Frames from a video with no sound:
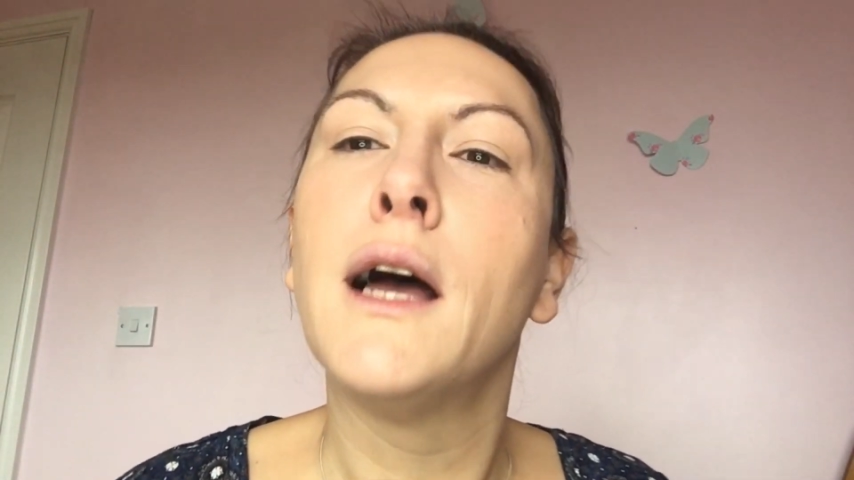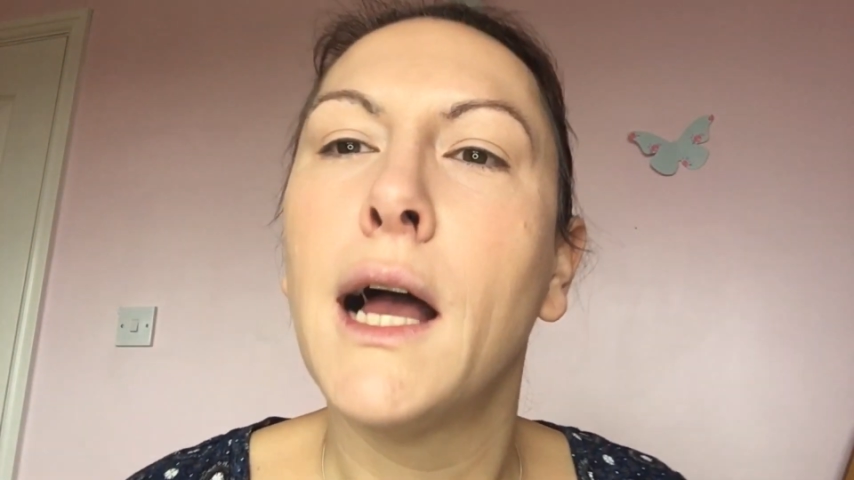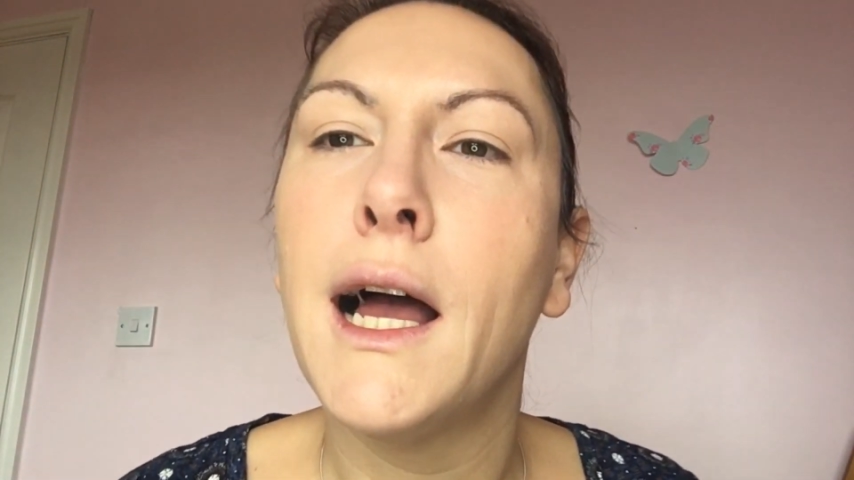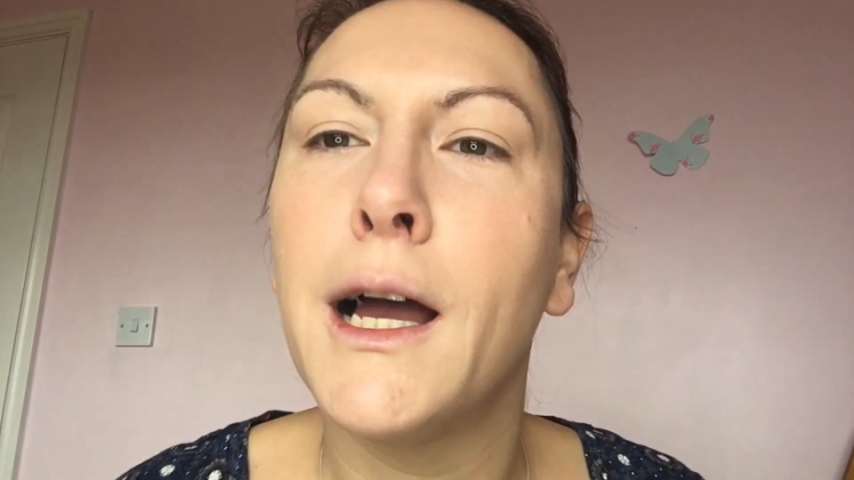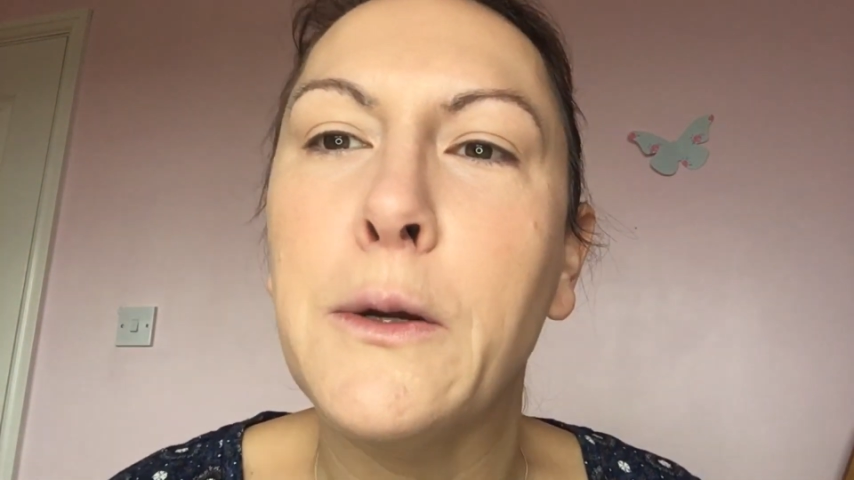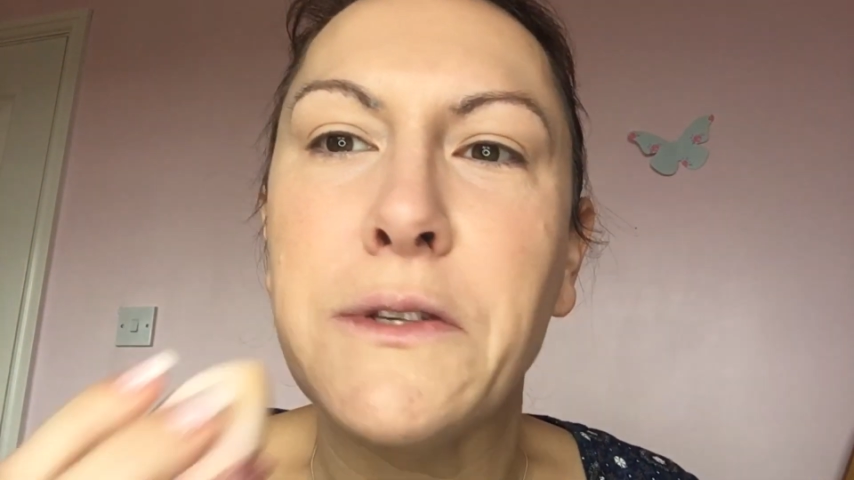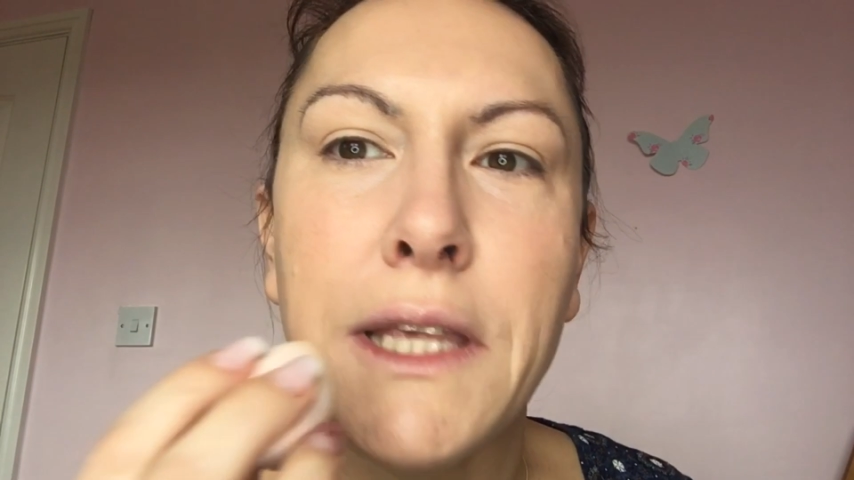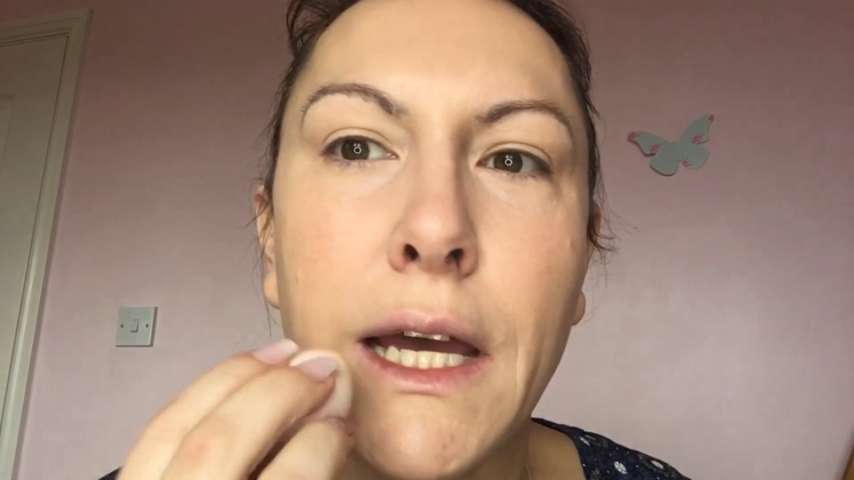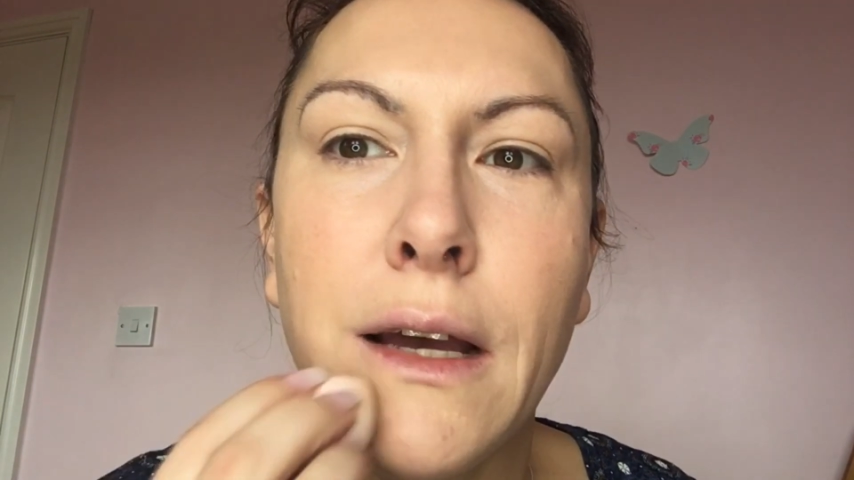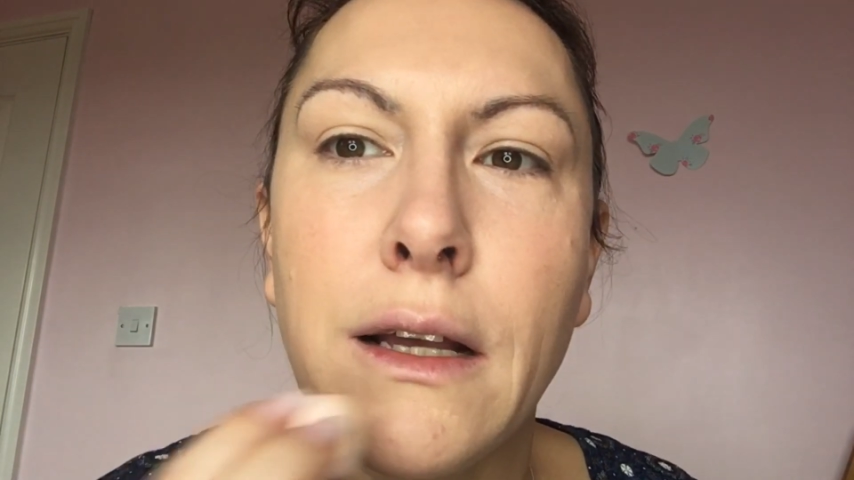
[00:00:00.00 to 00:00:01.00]
How's
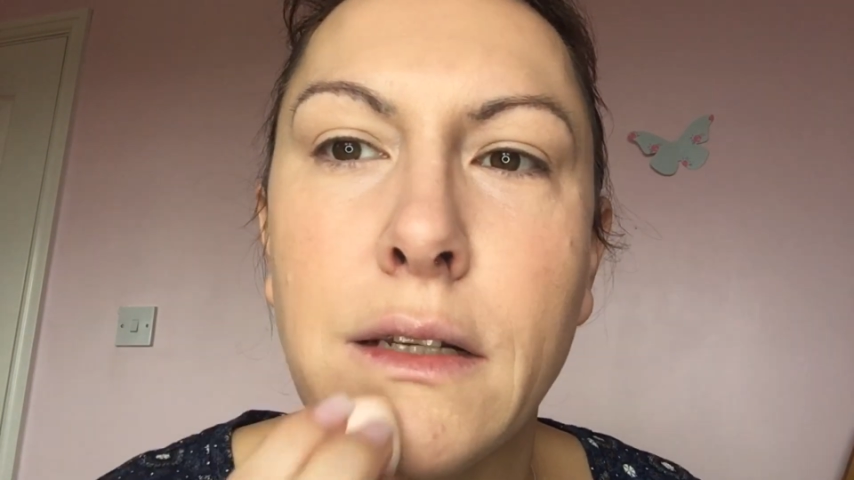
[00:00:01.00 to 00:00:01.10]
that